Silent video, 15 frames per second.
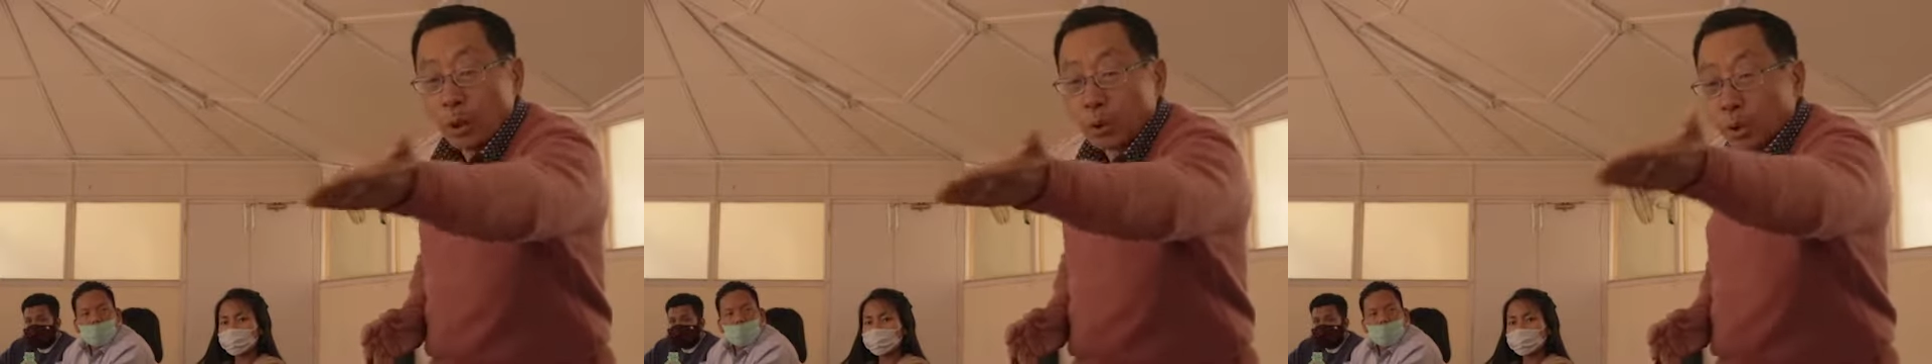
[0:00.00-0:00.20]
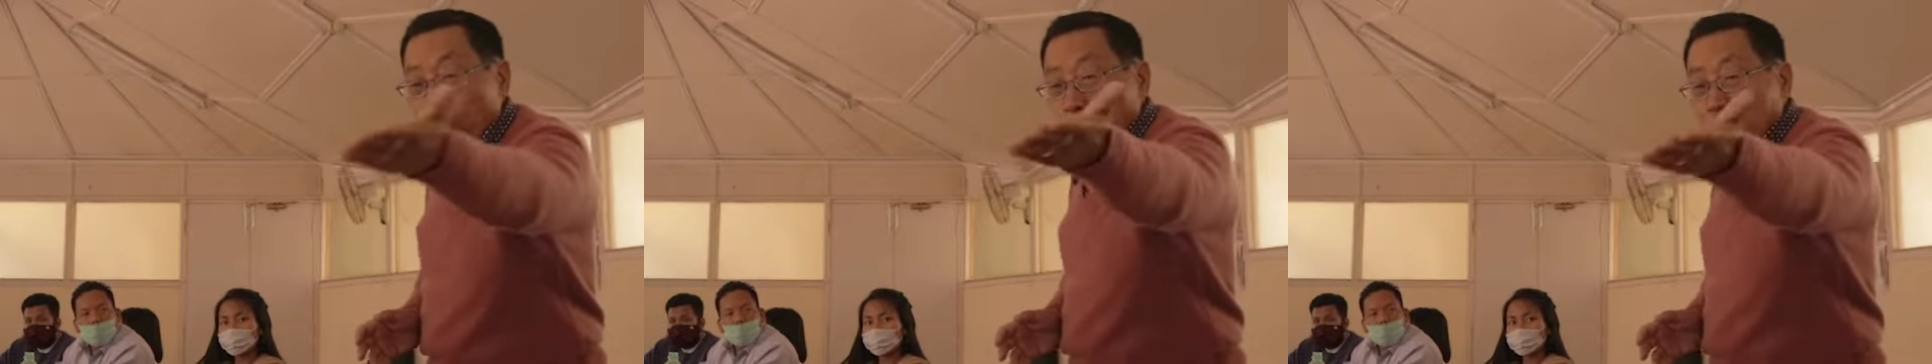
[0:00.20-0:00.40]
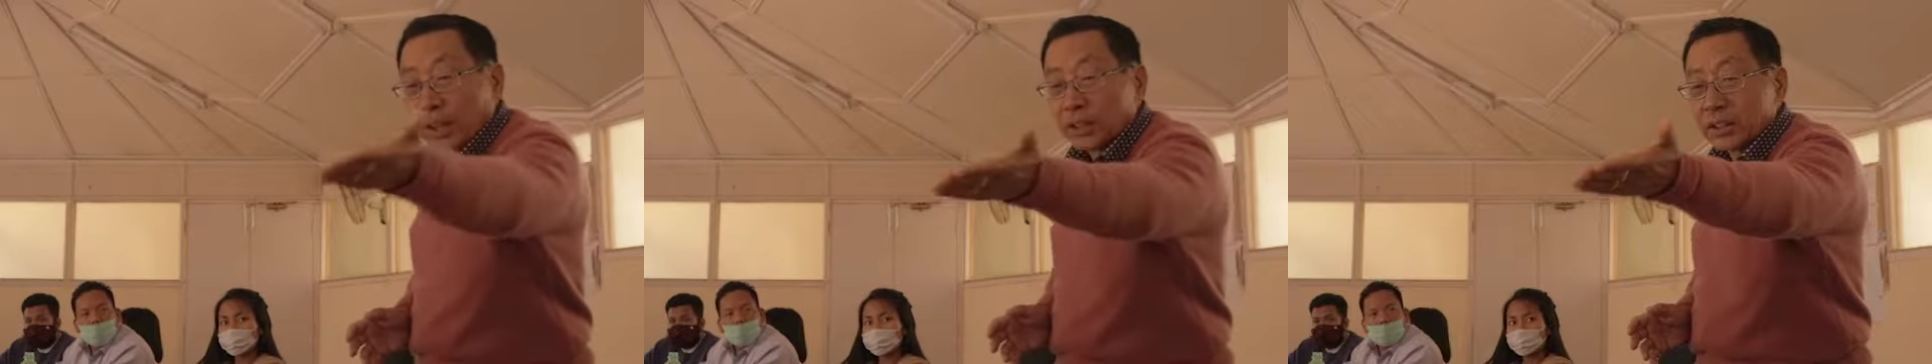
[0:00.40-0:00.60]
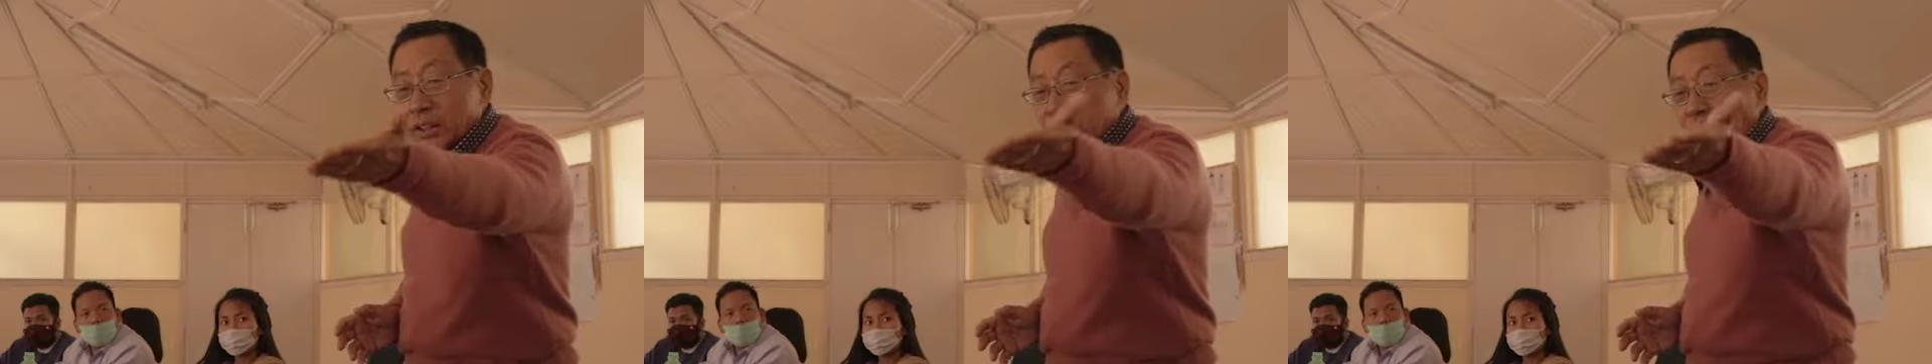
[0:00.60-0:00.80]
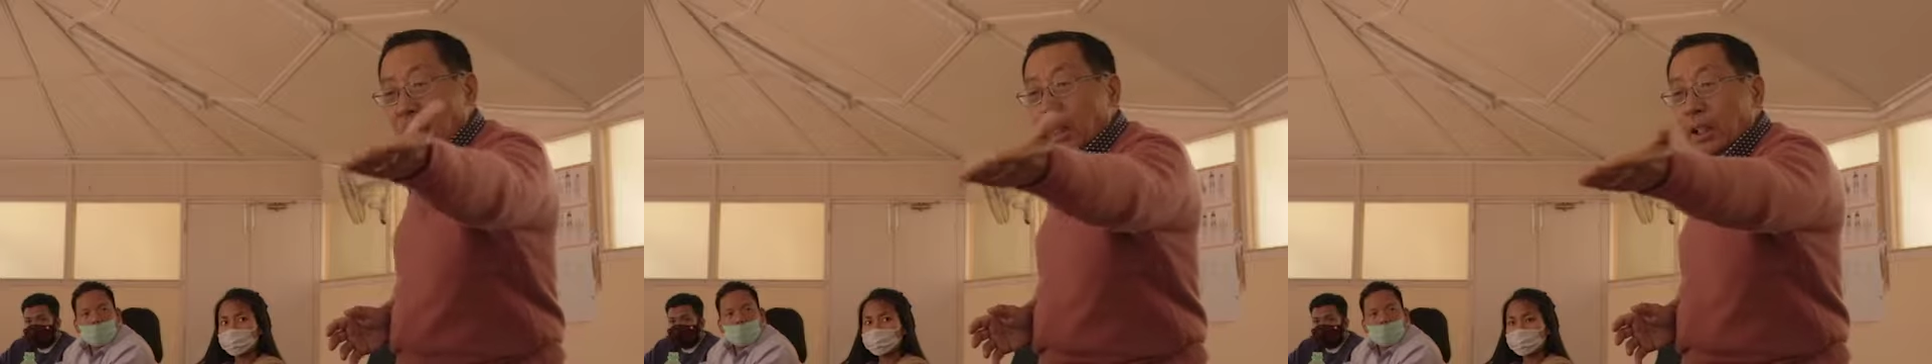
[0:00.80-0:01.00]
through his
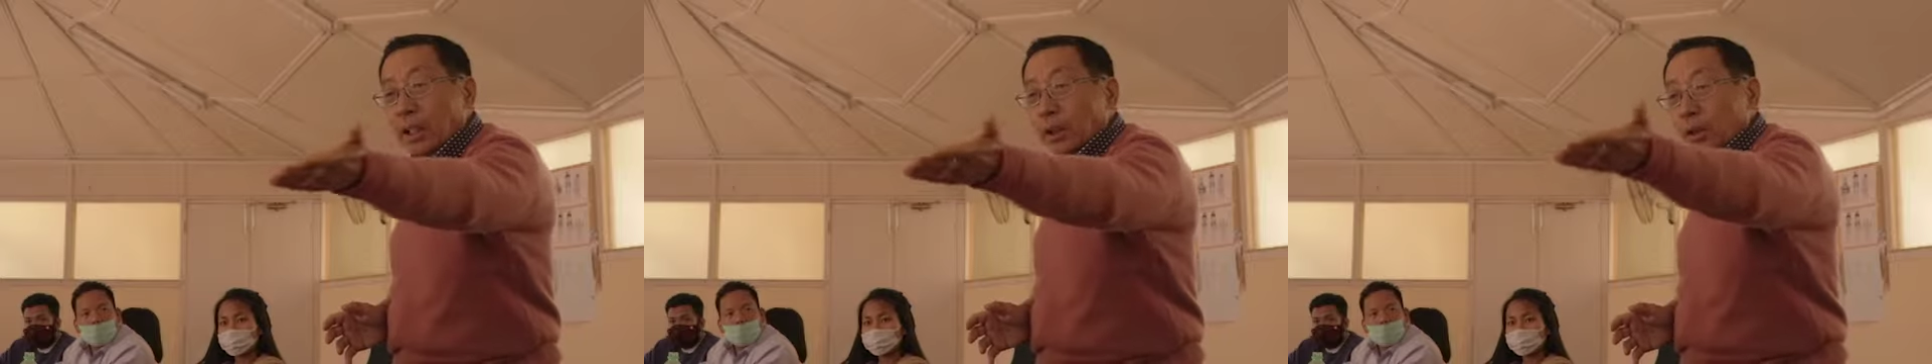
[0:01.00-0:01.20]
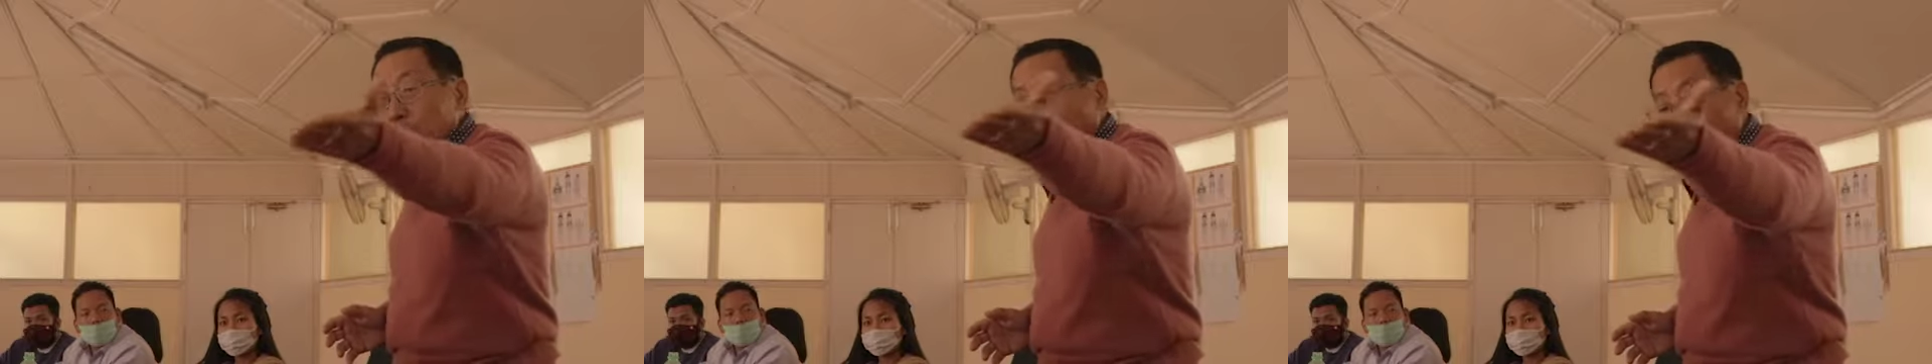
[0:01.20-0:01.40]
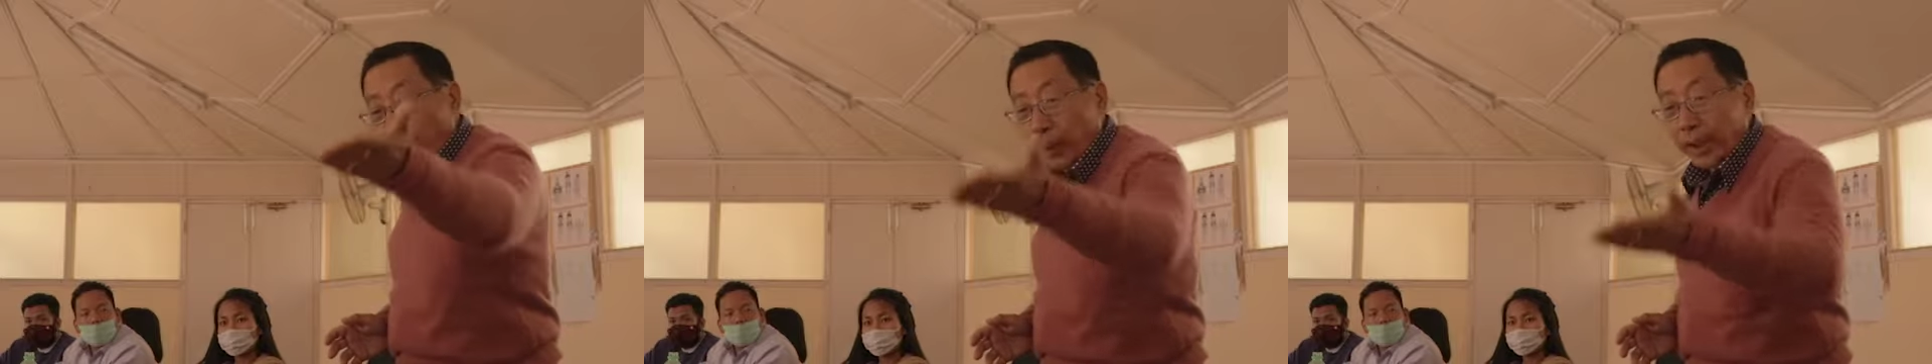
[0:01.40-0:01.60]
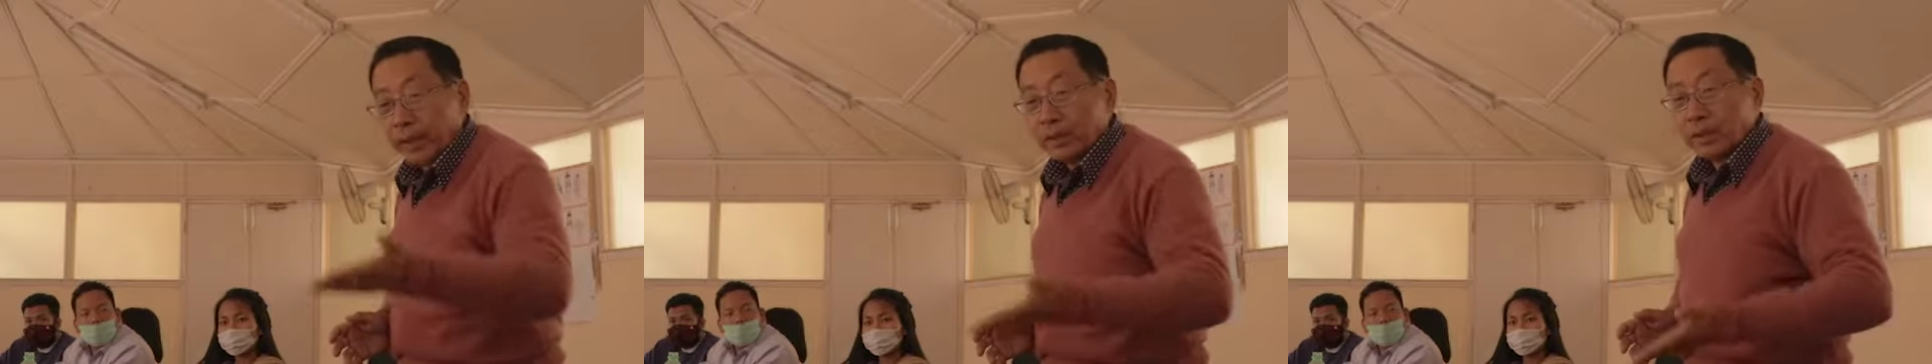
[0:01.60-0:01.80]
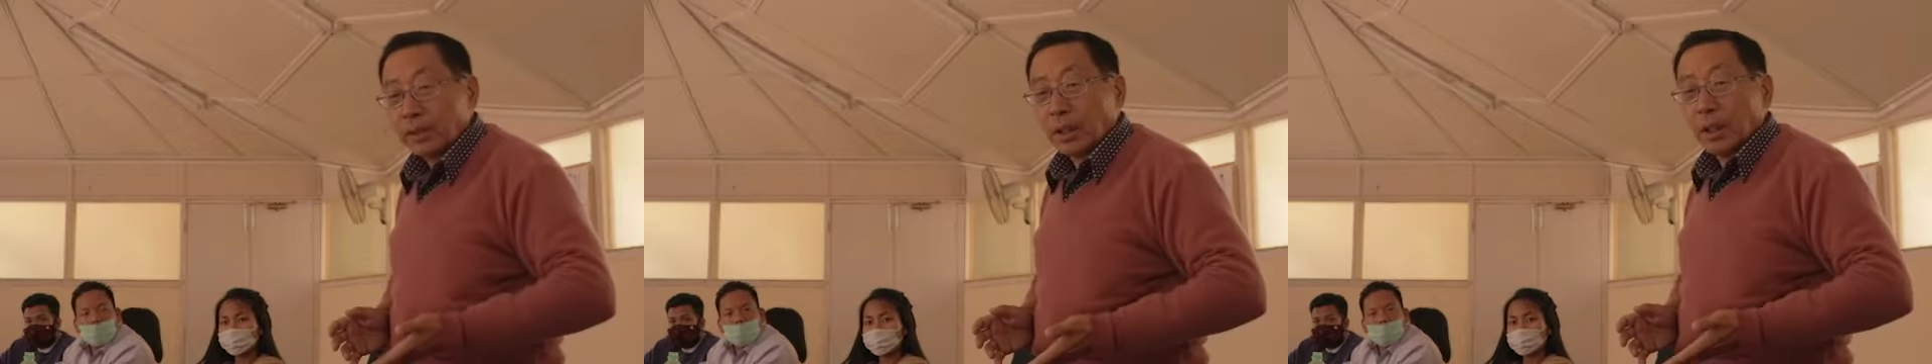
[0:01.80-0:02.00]
uh,
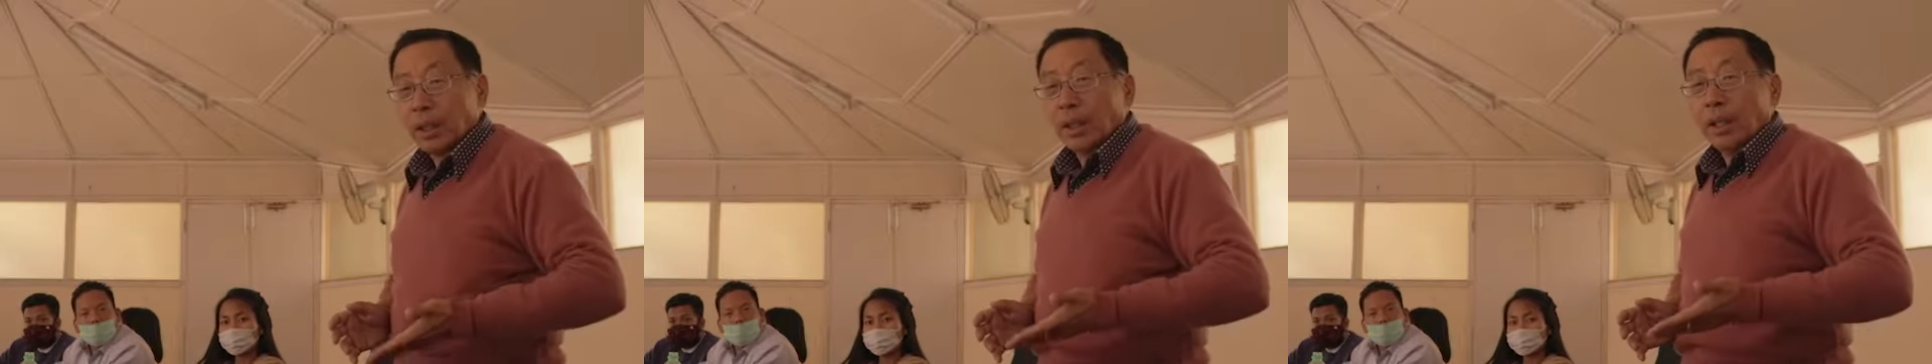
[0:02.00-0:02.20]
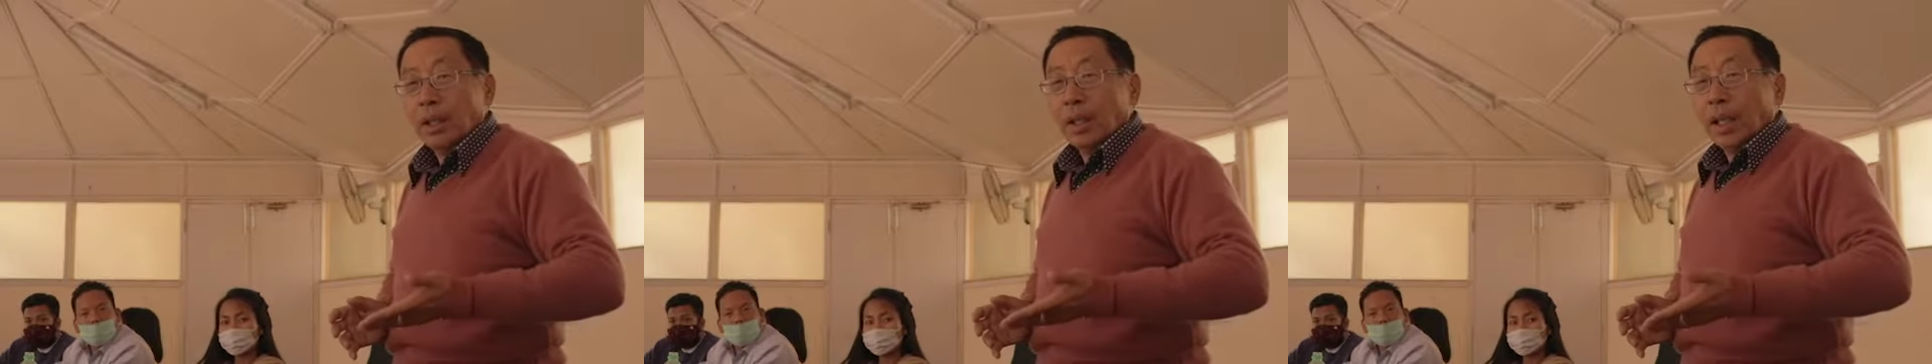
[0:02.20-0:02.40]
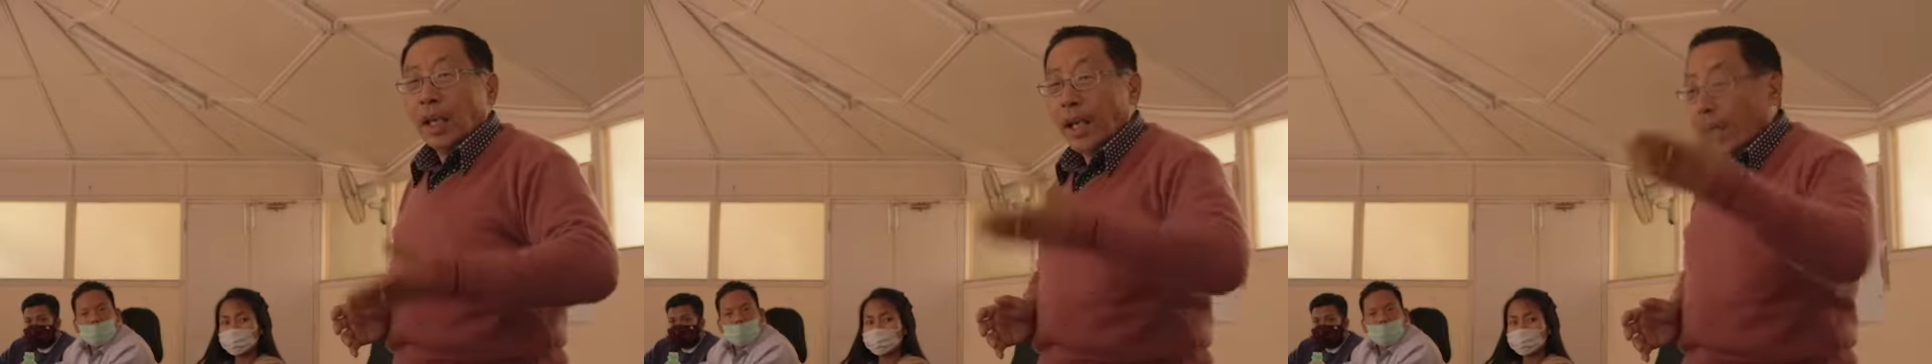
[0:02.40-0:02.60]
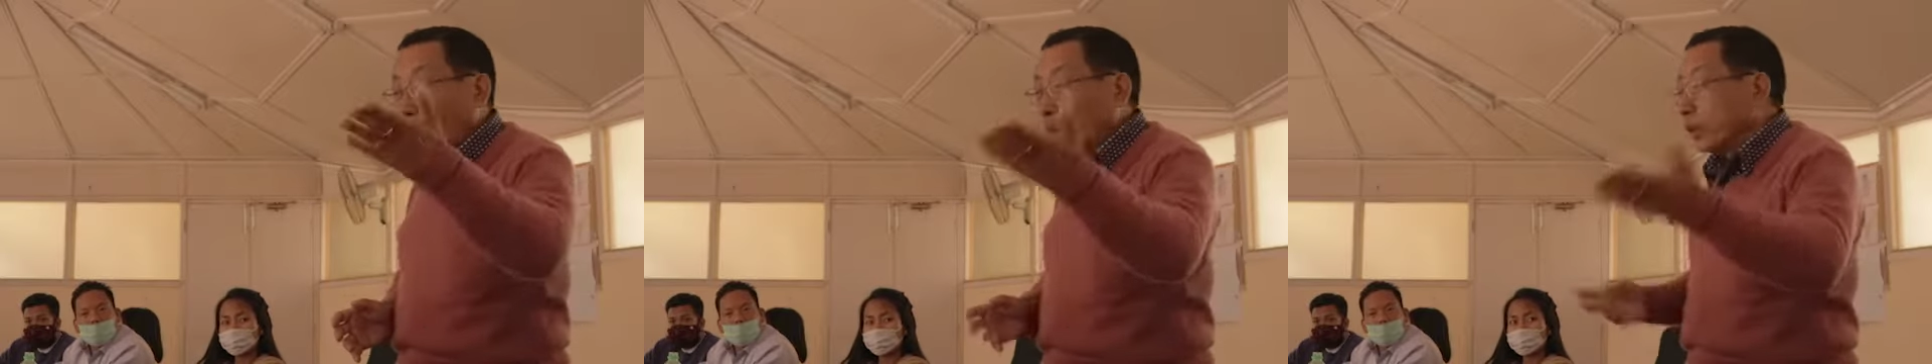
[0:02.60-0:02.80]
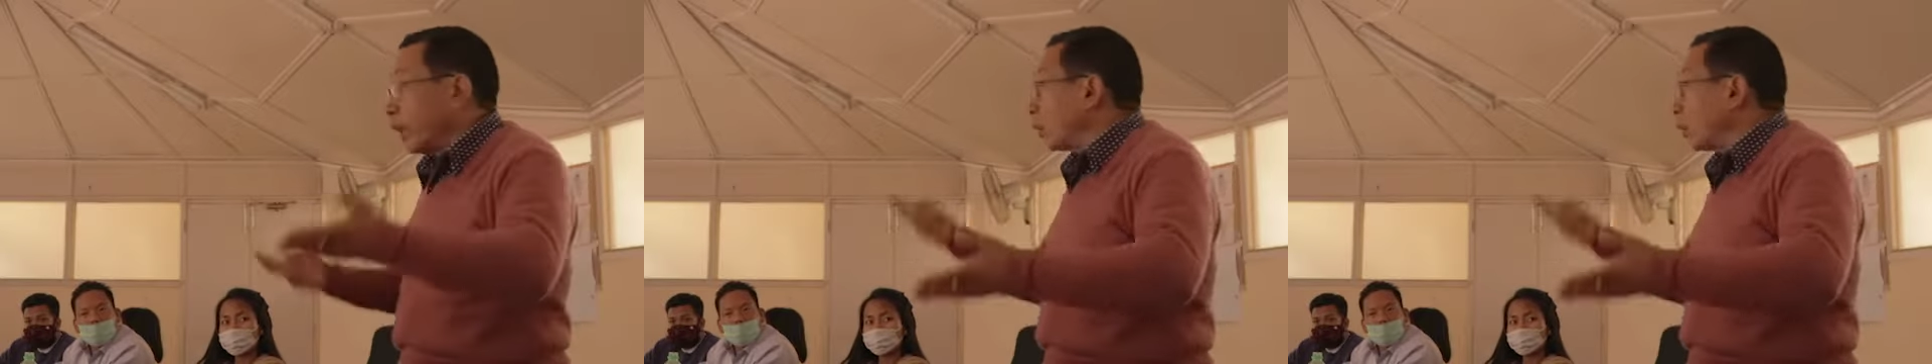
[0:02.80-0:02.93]
drawing, how